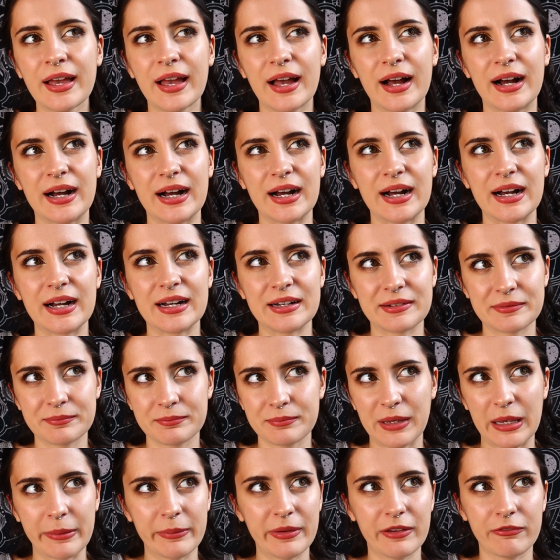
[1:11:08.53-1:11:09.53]
Uh,
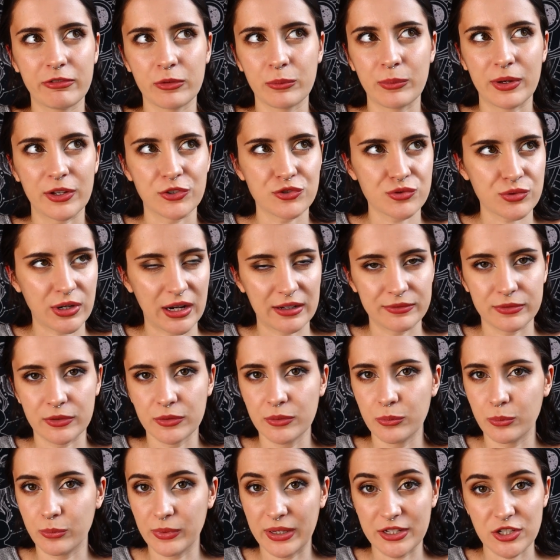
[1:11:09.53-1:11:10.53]
maybe even well
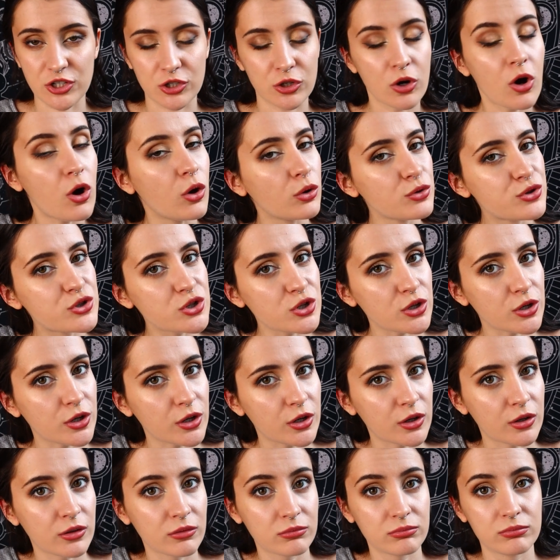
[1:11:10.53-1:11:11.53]
traveled, into
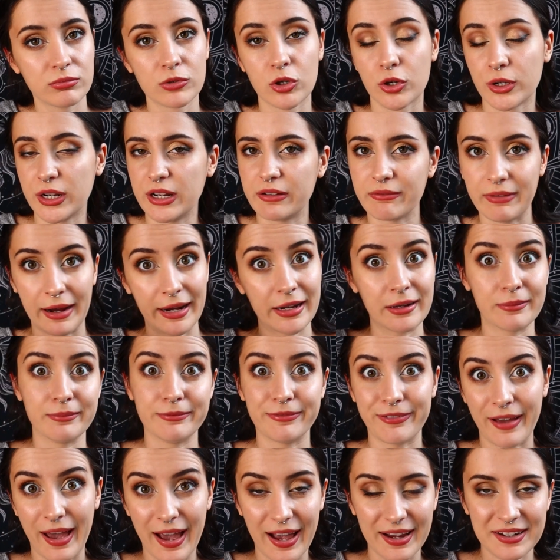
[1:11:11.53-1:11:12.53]
culture, learning random
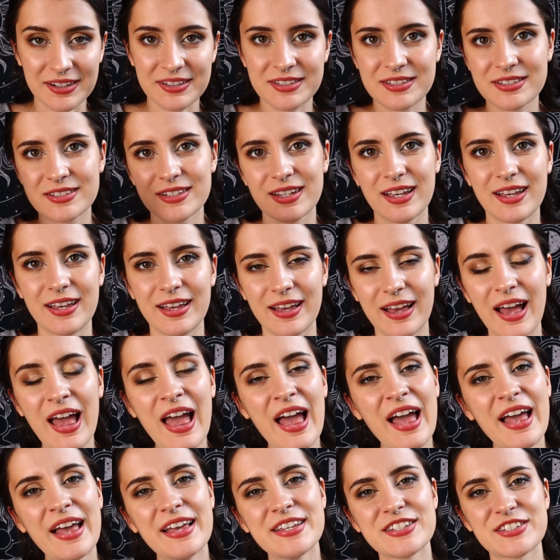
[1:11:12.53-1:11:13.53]
facts.
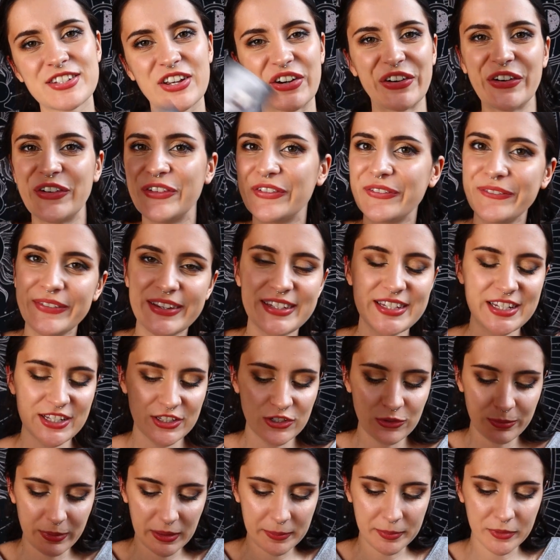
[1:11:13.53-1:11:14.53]
So we see
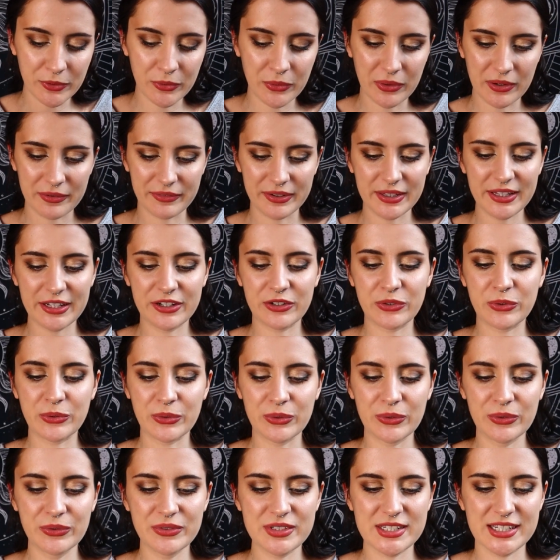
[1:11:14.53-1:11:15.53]
two people who are really
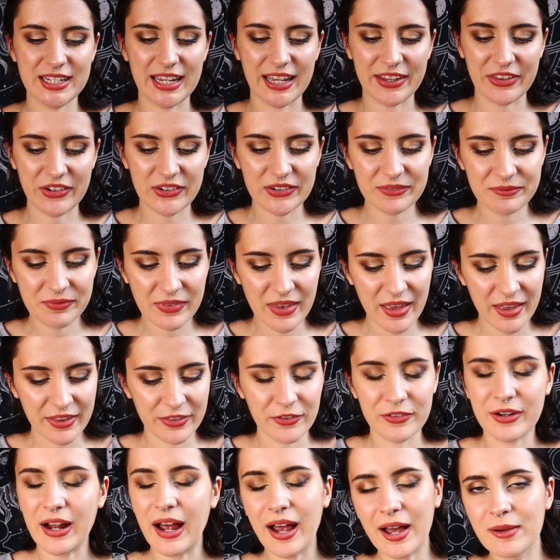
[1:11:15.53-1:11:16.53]
cool together.
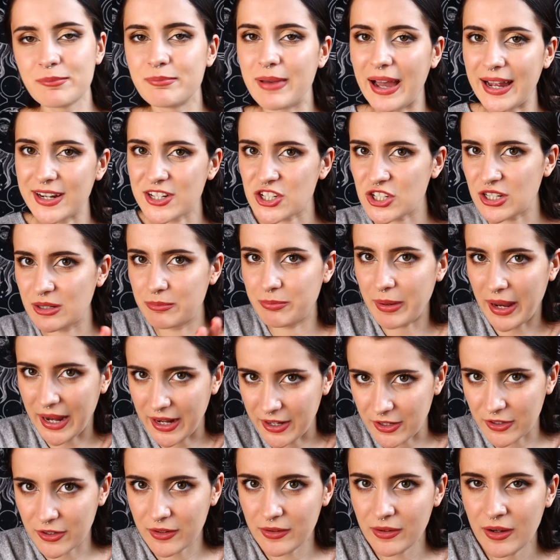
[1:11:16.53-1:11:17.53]
They're not a matching
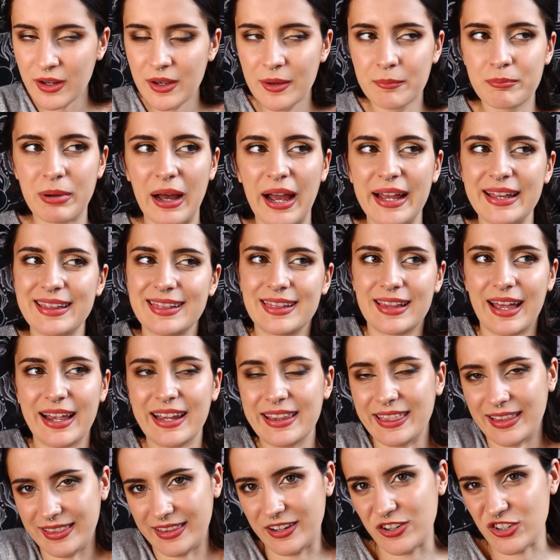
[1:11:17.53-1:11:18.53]
pair, but I
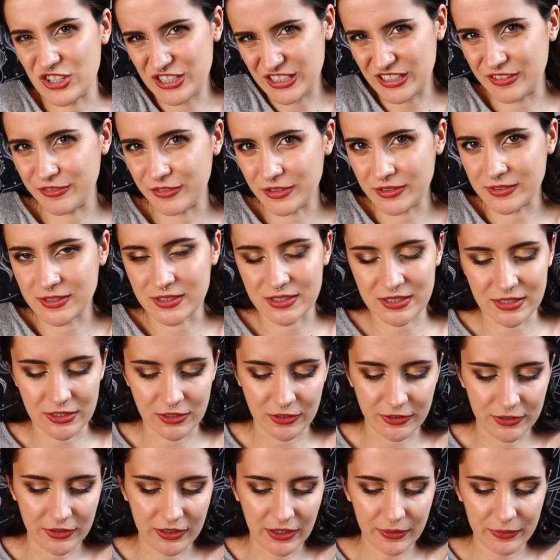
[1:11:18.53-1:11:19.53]
like that there's differences
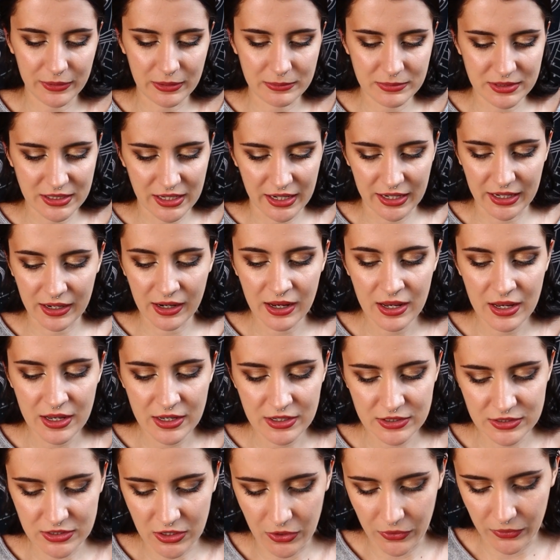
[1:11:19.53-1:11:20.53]
here. You get what I'm saying?
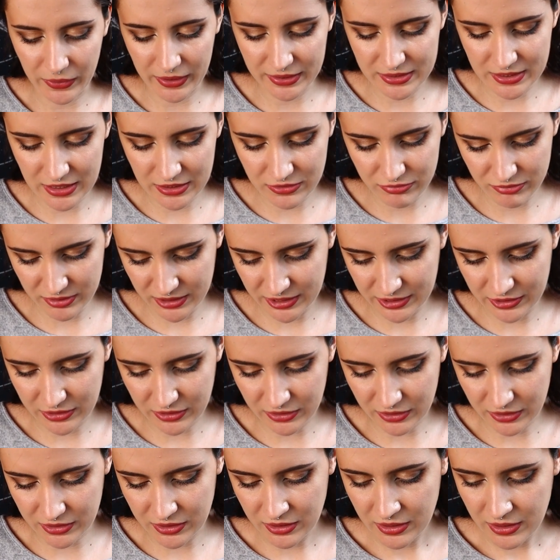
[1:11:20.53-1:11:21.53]
So it's, it's really
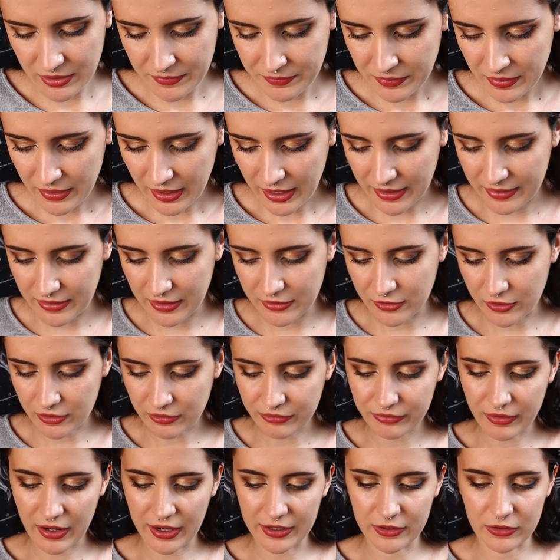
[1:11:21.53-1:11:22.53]
good. And then your
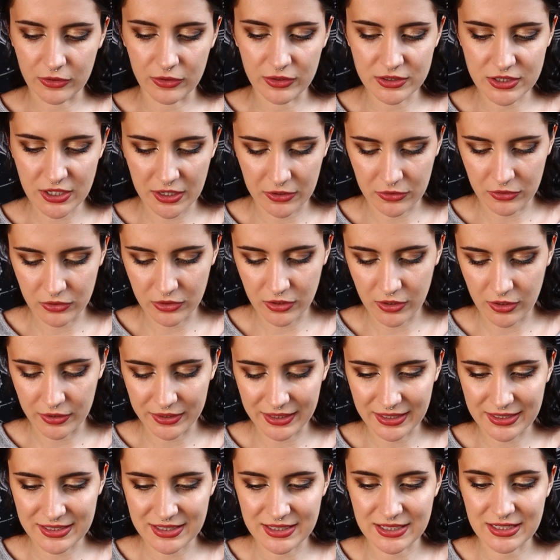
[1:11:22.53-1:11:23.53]
final tarot card
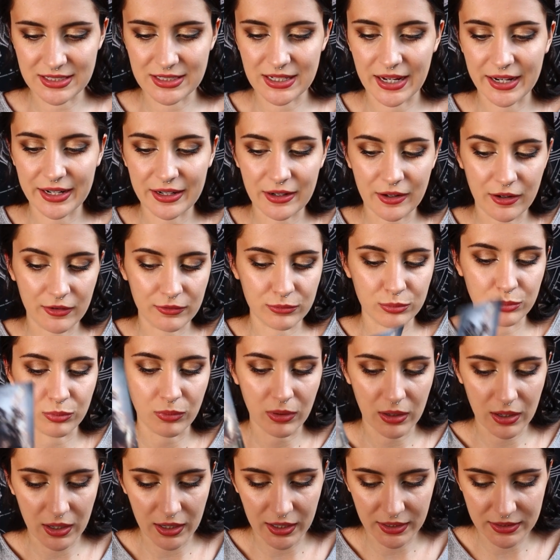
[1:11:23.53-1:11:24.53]
is the Knight of
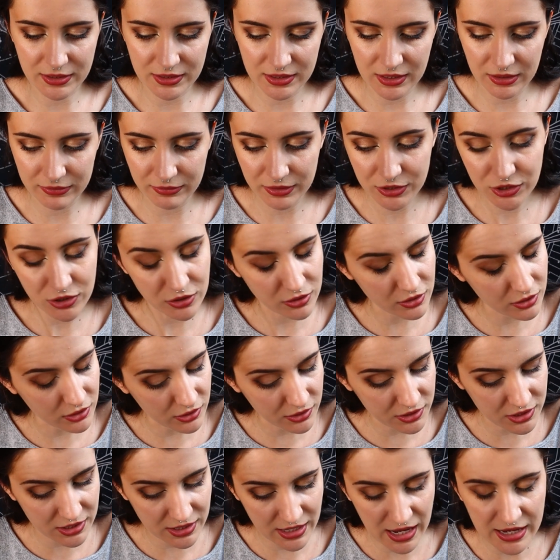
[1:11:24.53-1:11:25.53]
Wands. A
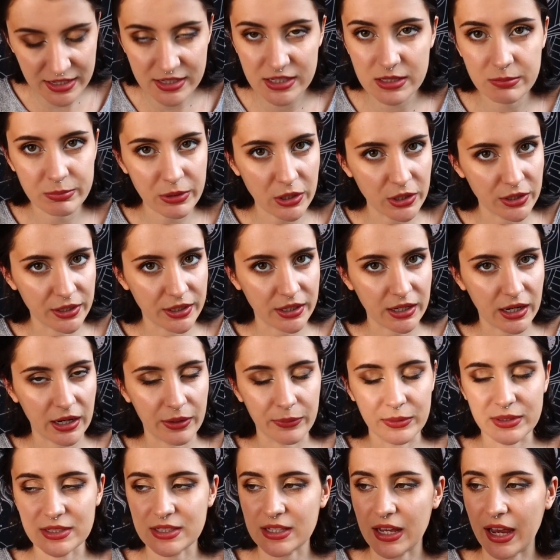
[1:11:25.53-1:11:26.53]
return to that spark, I
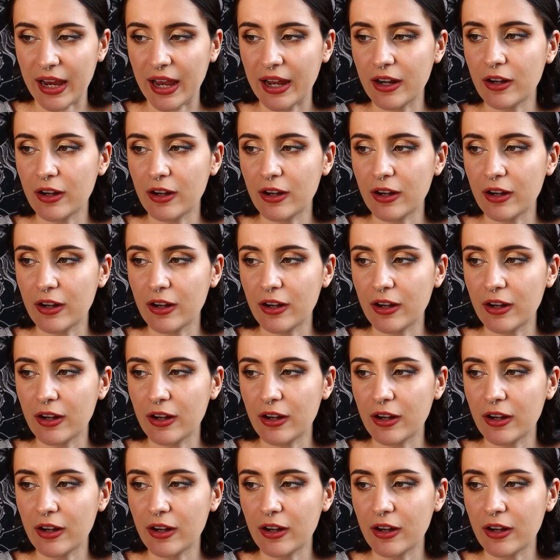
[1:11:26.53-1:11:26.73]
would say.